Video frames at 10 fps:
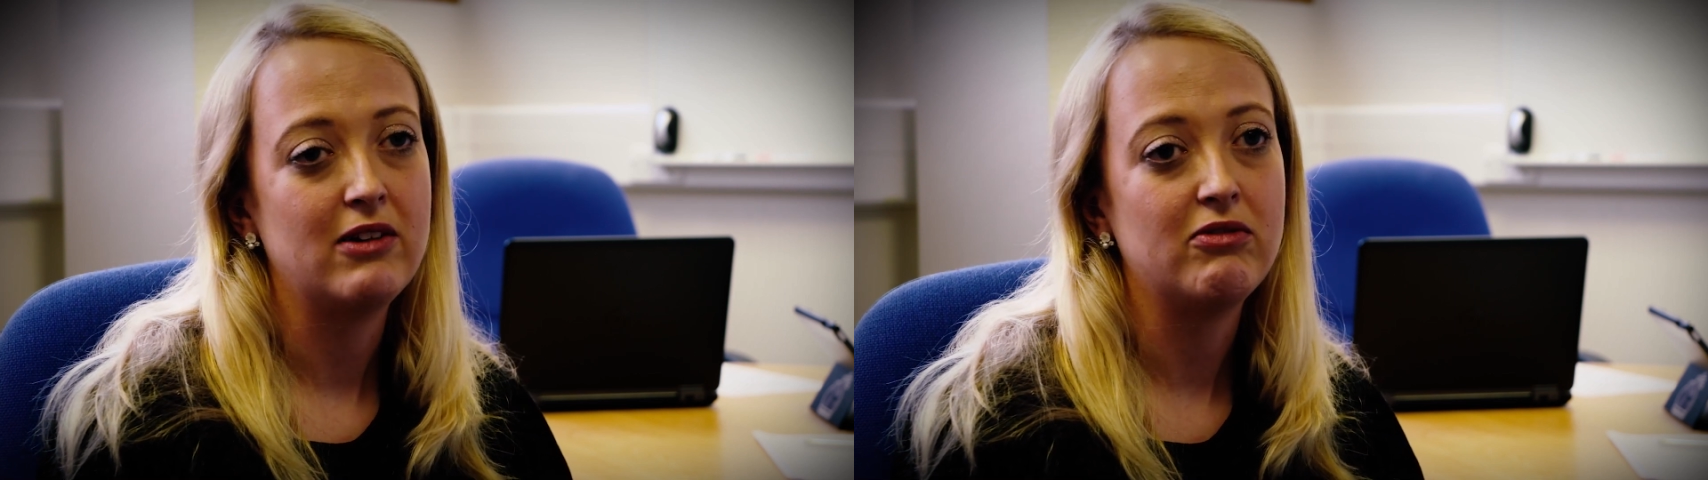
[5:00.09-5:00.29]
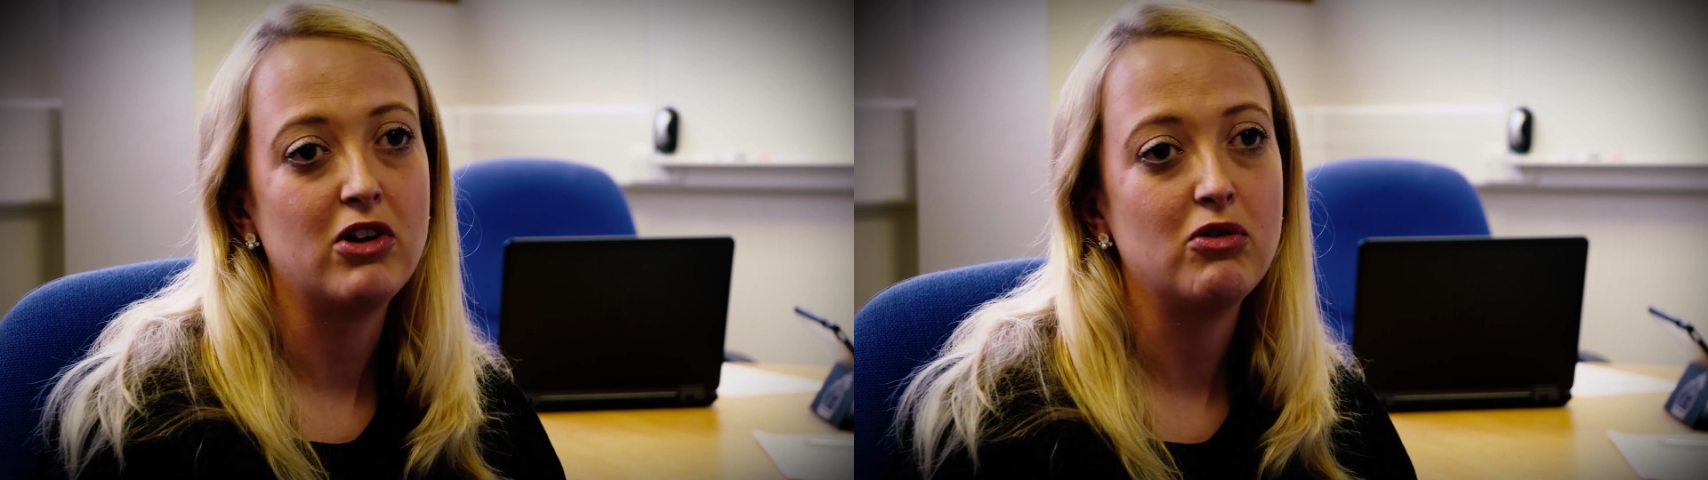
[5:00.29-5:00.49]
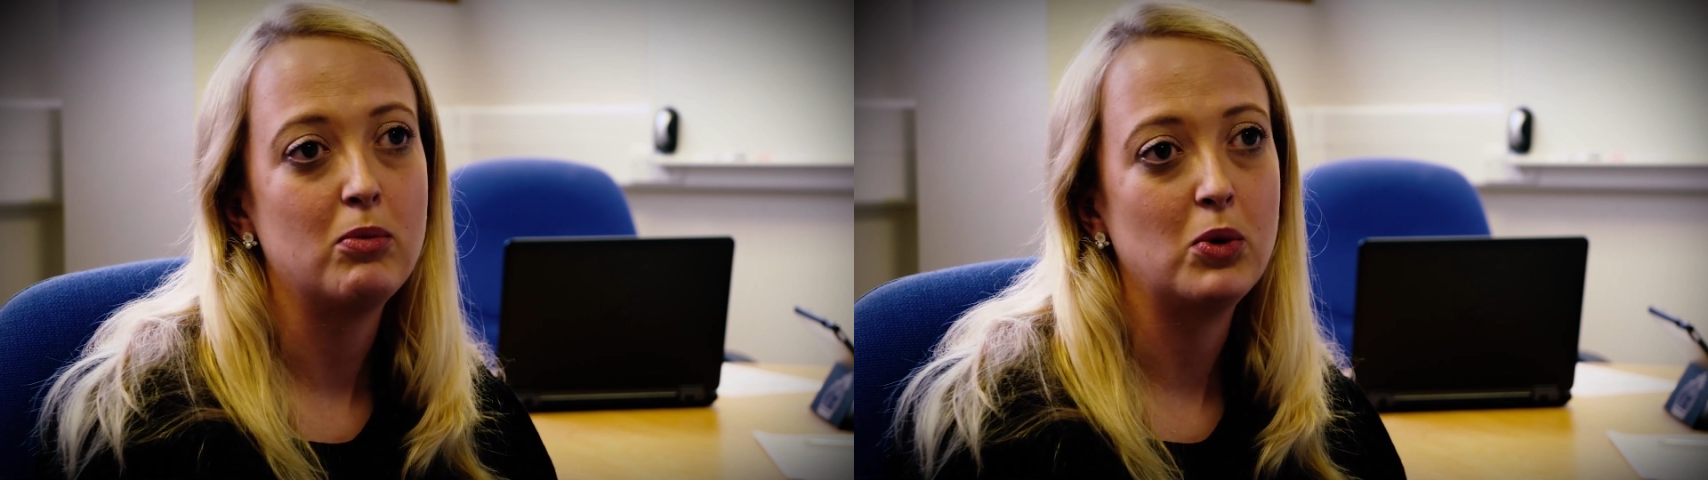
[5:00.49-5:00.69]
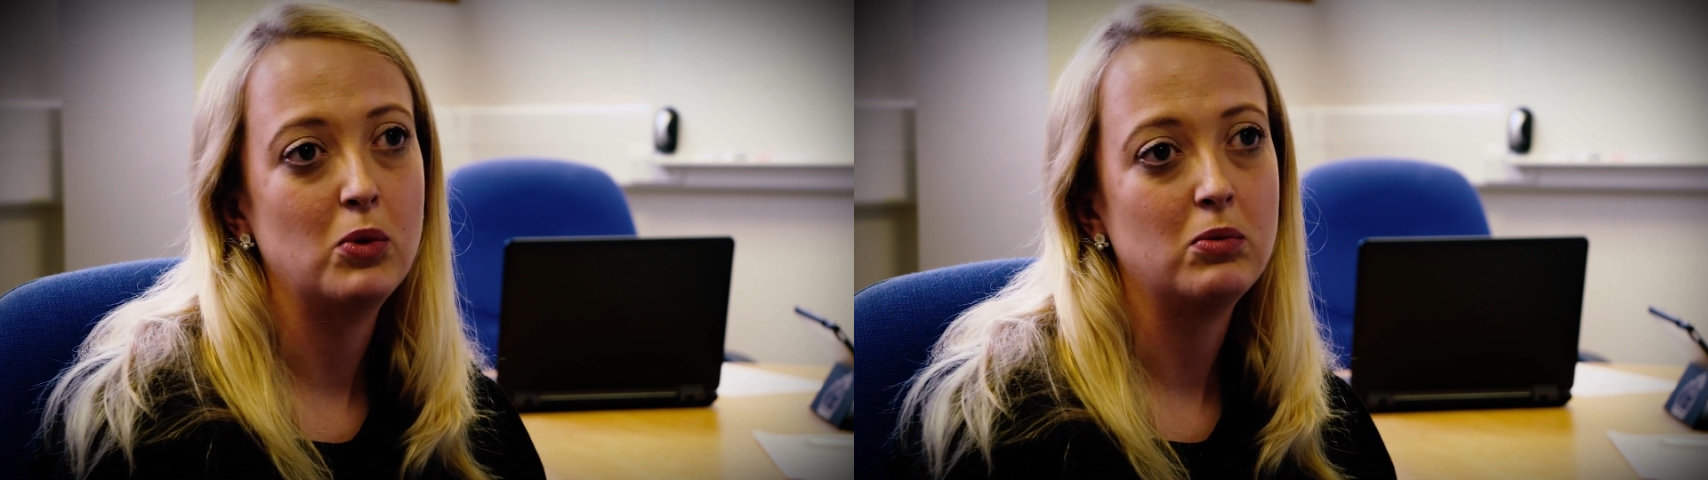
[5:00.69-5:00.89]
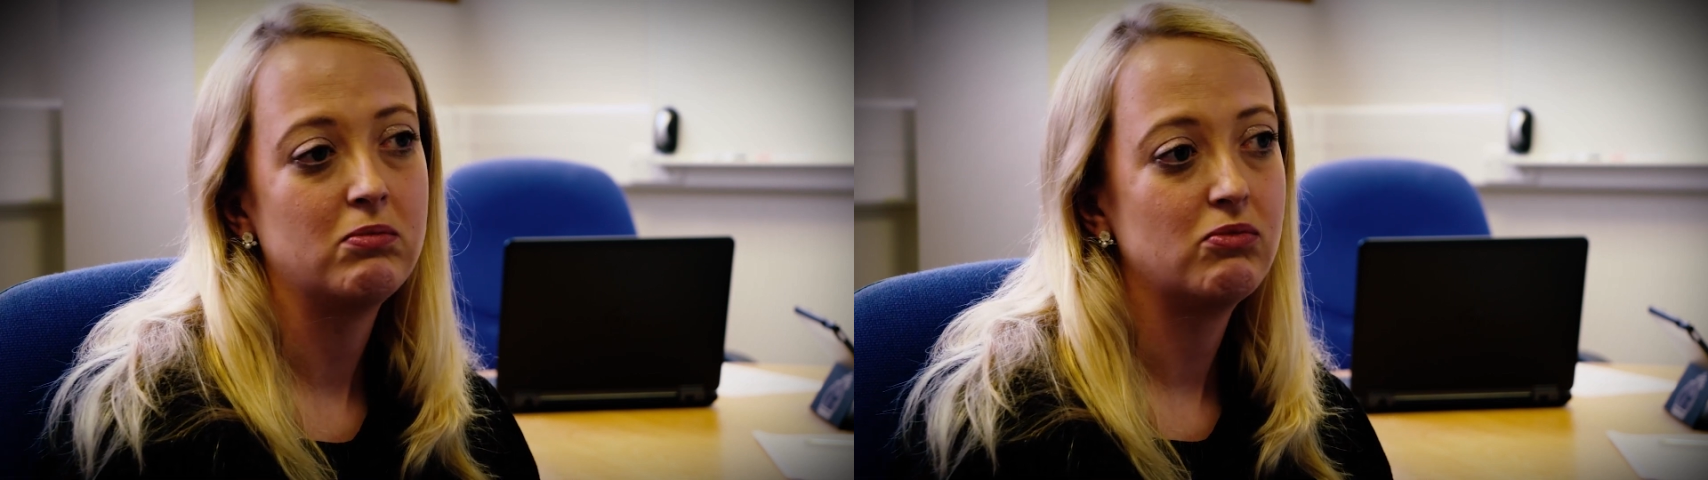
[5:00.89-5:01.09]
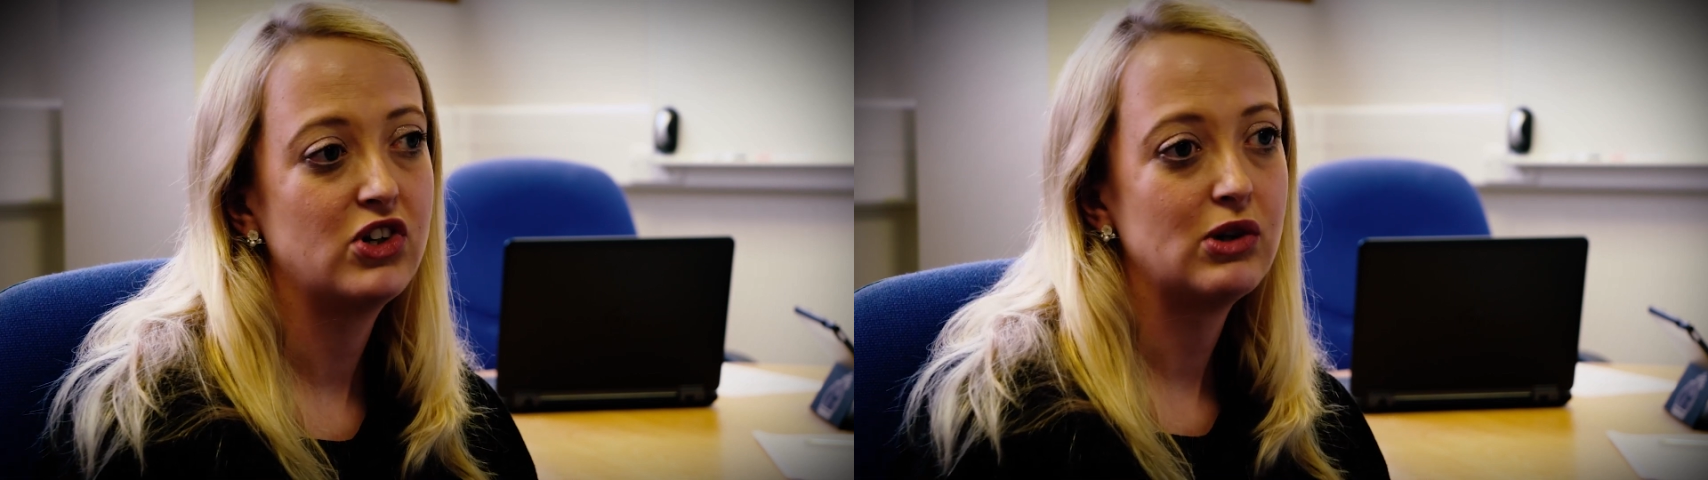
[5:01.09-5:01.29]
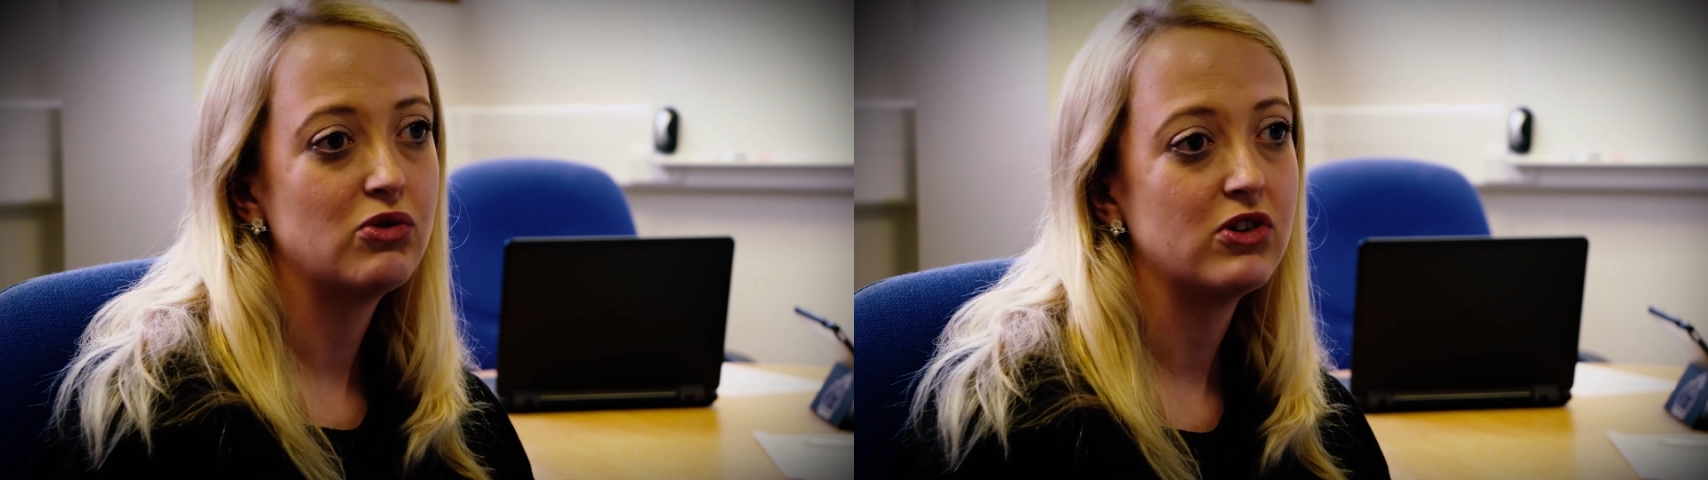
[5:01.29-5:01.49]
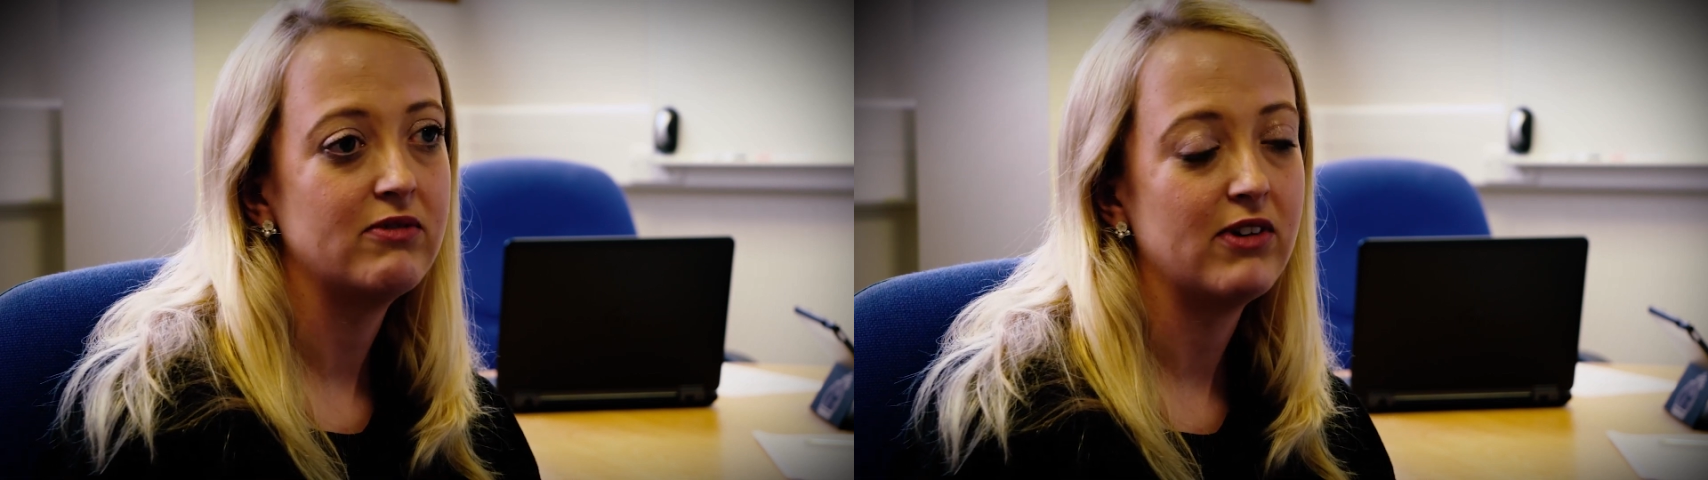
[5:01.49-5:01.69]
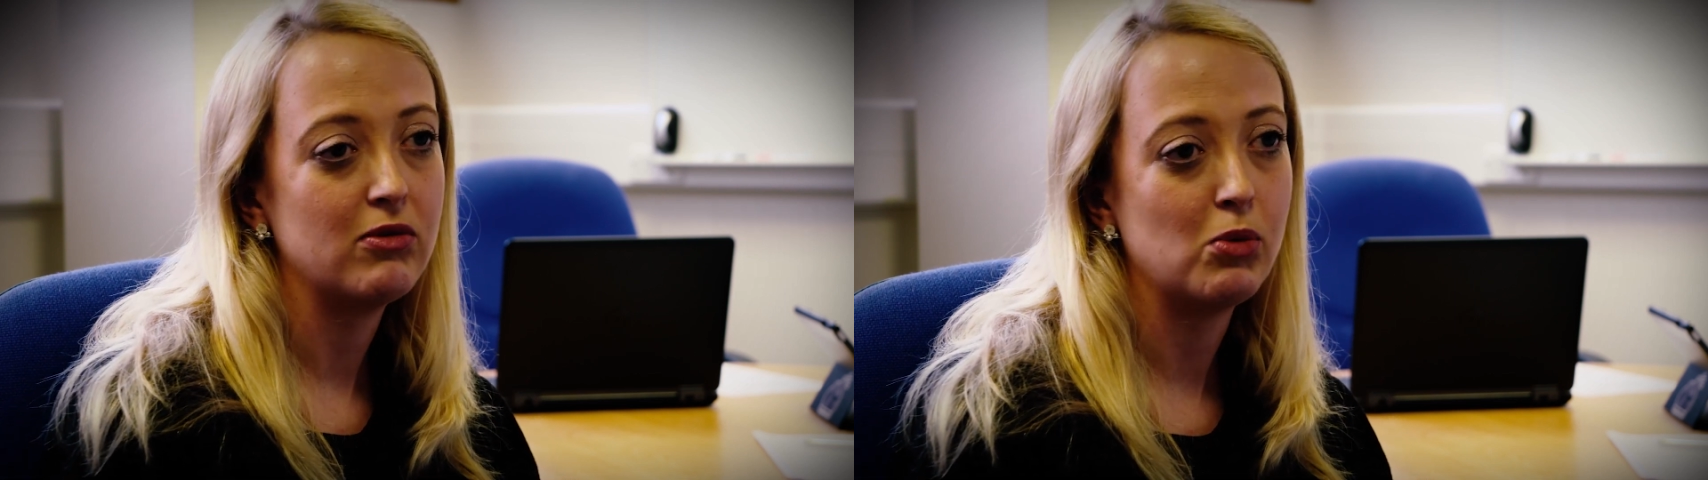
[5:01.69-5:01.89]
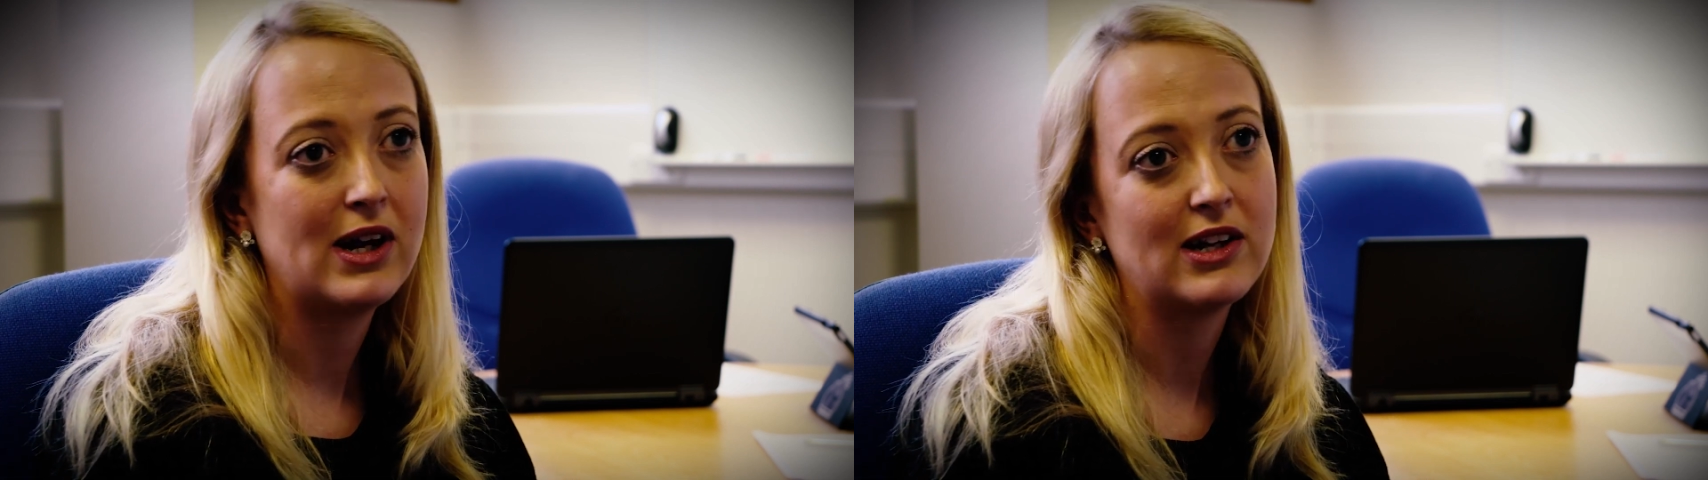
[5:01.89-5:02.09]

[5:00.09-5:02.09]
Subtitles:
vulnerable children, vulnerable